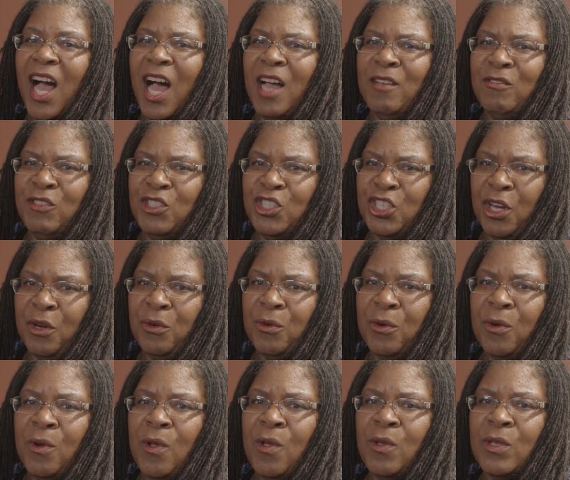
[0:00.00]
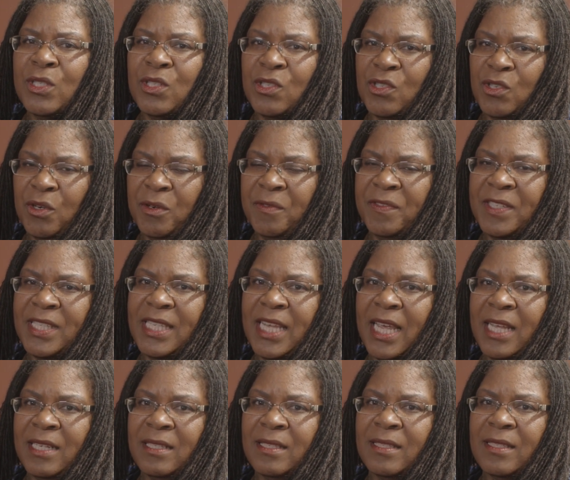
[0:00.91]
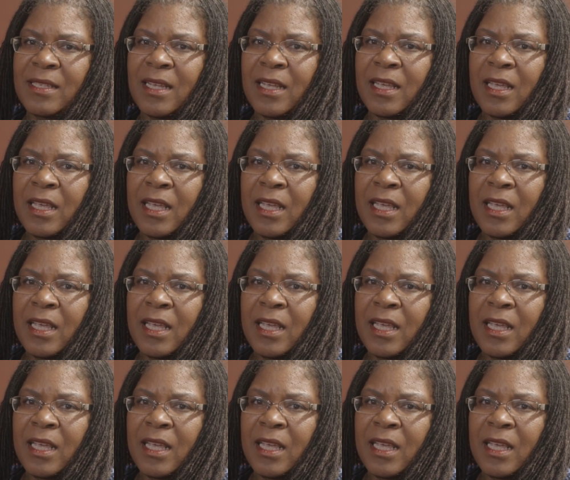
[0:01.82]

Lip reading: of General Services.